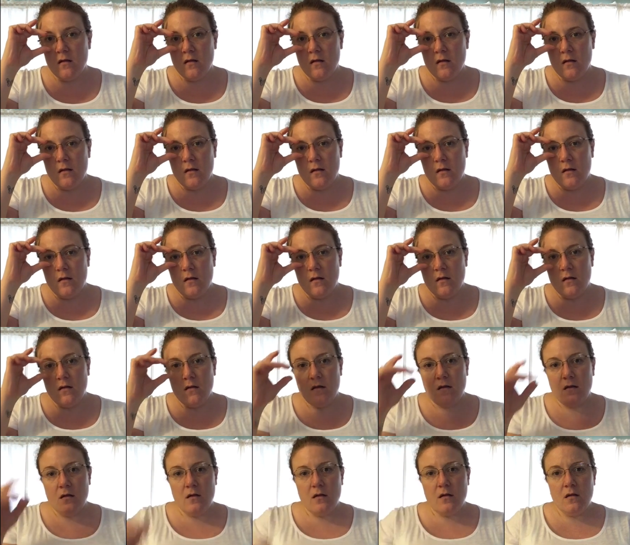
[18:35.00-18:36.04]

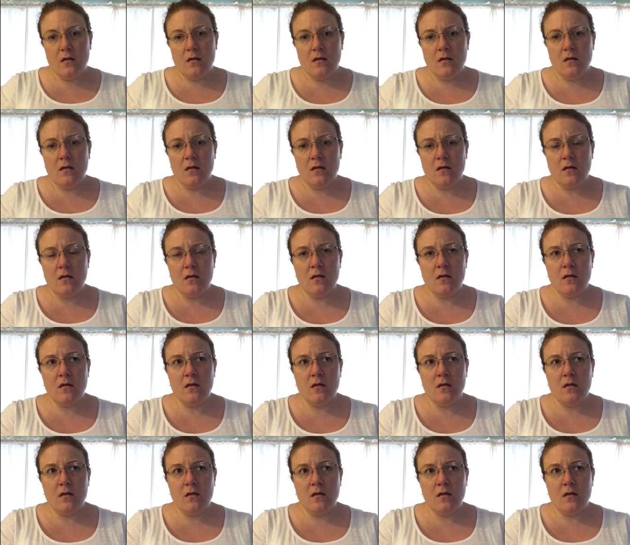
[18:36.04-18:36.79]
(no one is talking)